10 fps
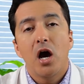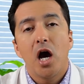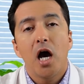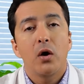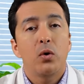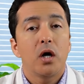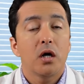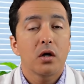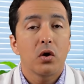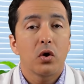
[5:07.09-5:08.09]
how
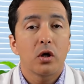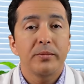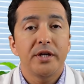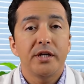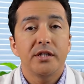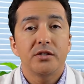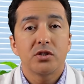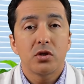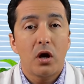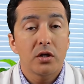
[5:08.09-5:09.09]
carby
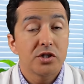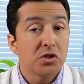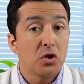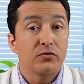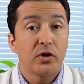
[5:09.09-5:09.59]
sauces on,